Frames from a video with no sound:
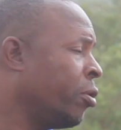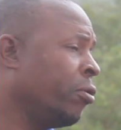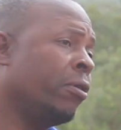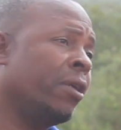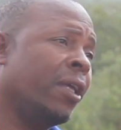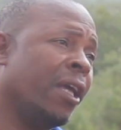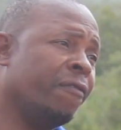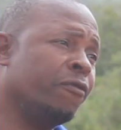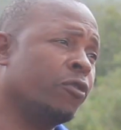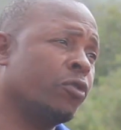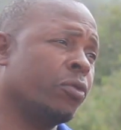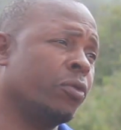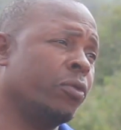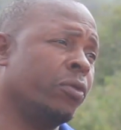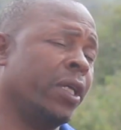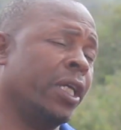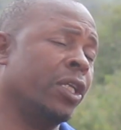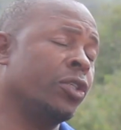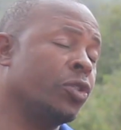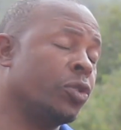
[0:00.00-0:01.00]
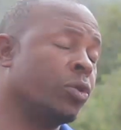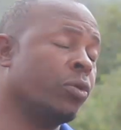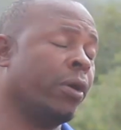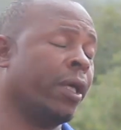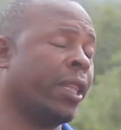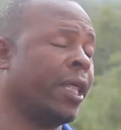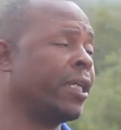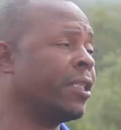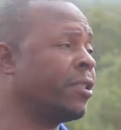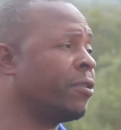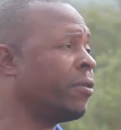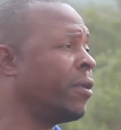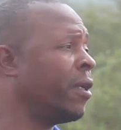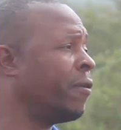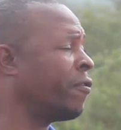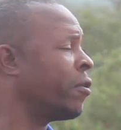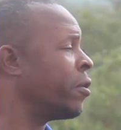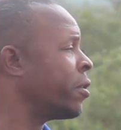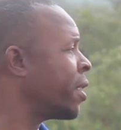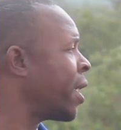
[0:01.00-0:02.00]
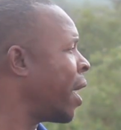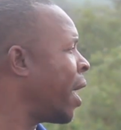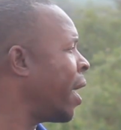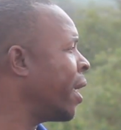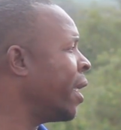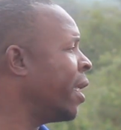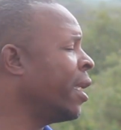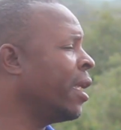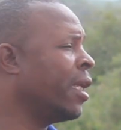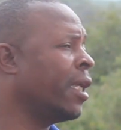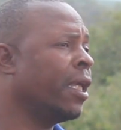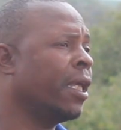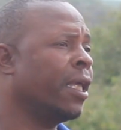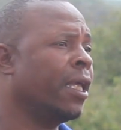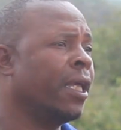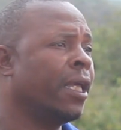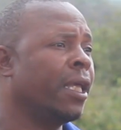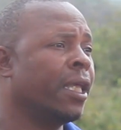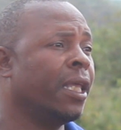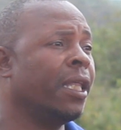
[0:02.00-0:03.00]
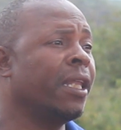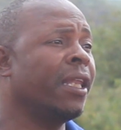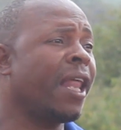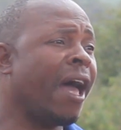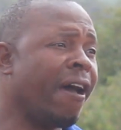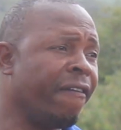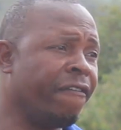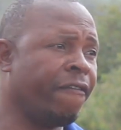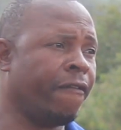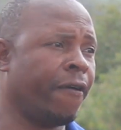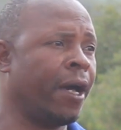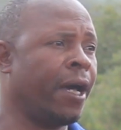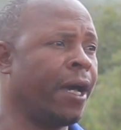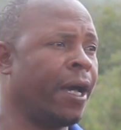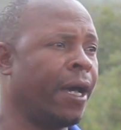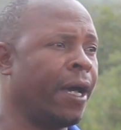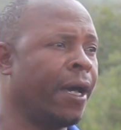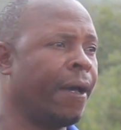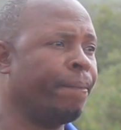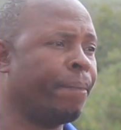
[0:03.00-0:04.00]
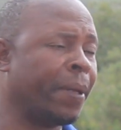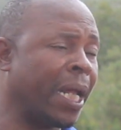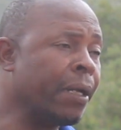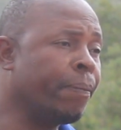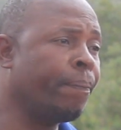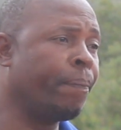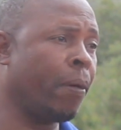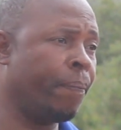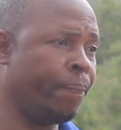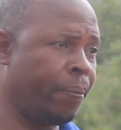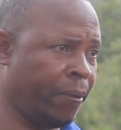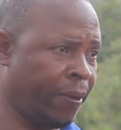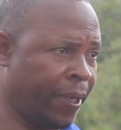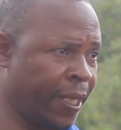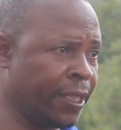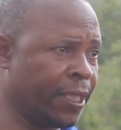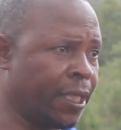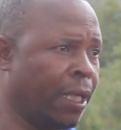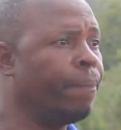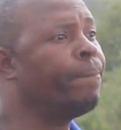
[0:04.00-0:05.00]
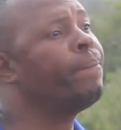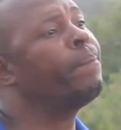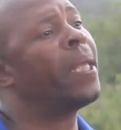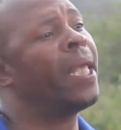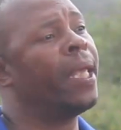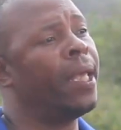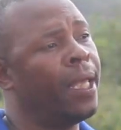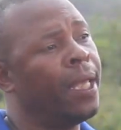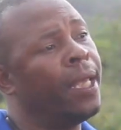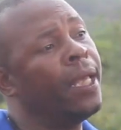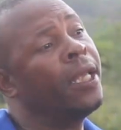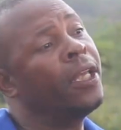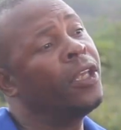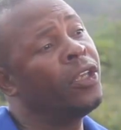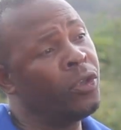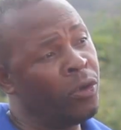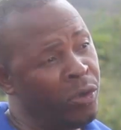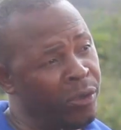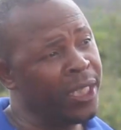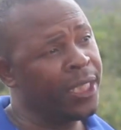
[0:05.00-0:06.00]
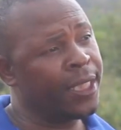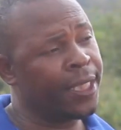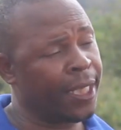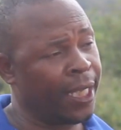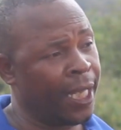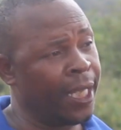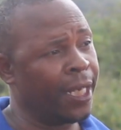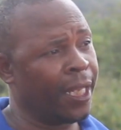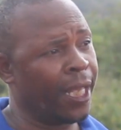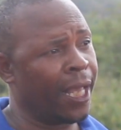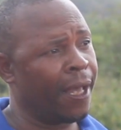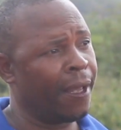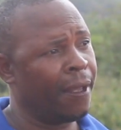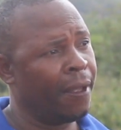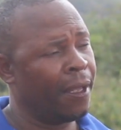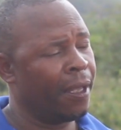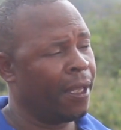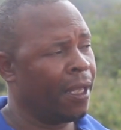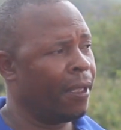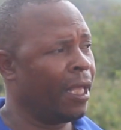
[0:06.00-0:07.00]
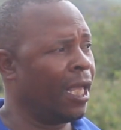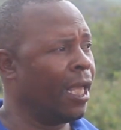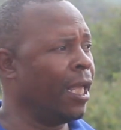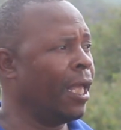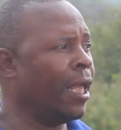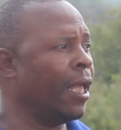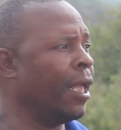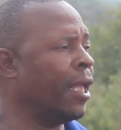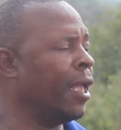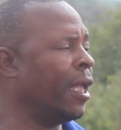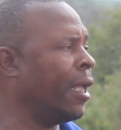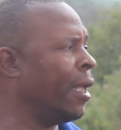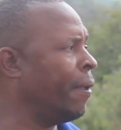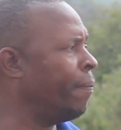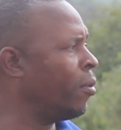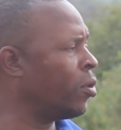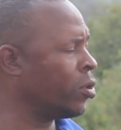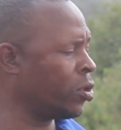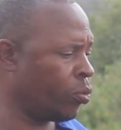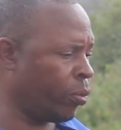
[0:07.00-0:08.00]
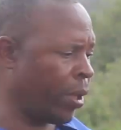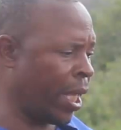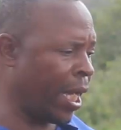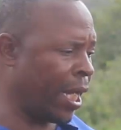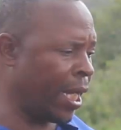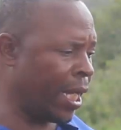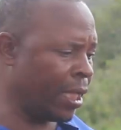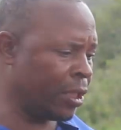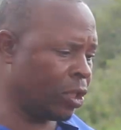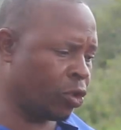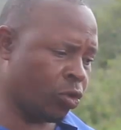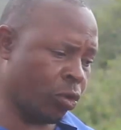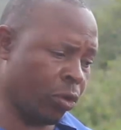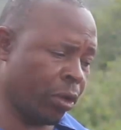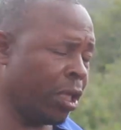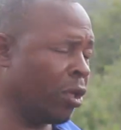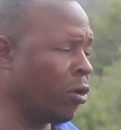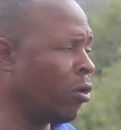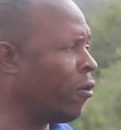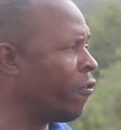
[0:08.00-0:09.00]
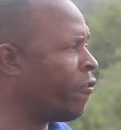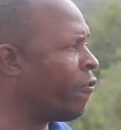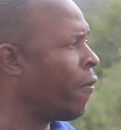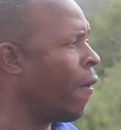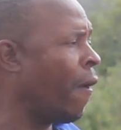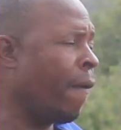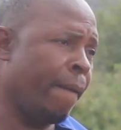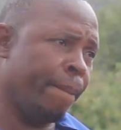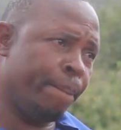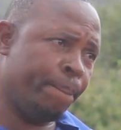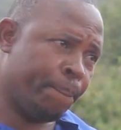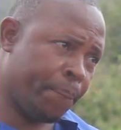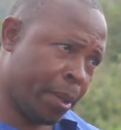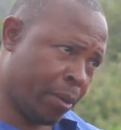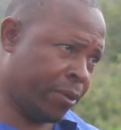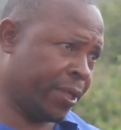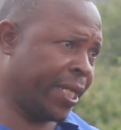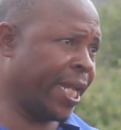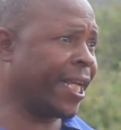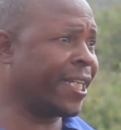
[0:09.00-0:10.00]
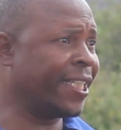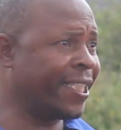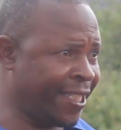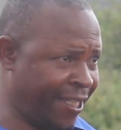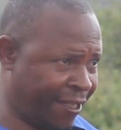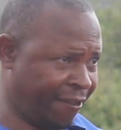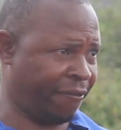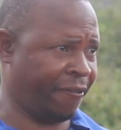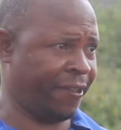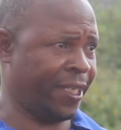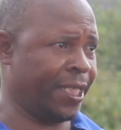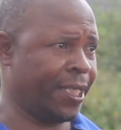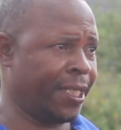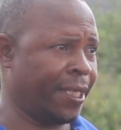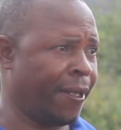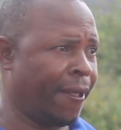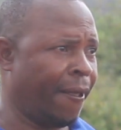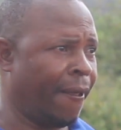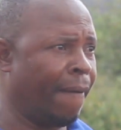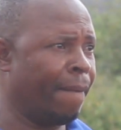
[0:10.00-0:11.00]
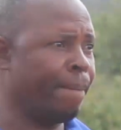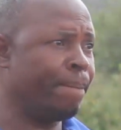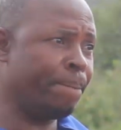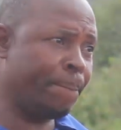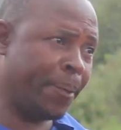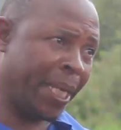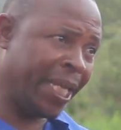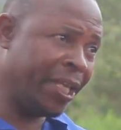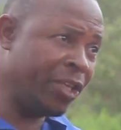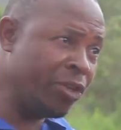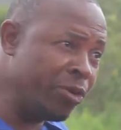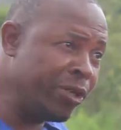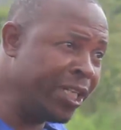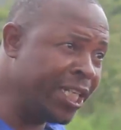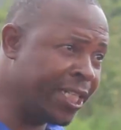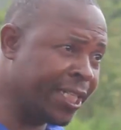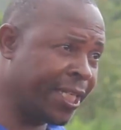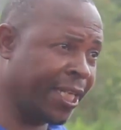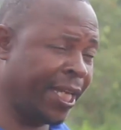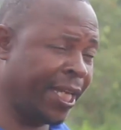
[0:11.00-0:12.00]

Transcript: you have to ensure that you have got enough plant population per unit area. Because we are talking of productivity per unit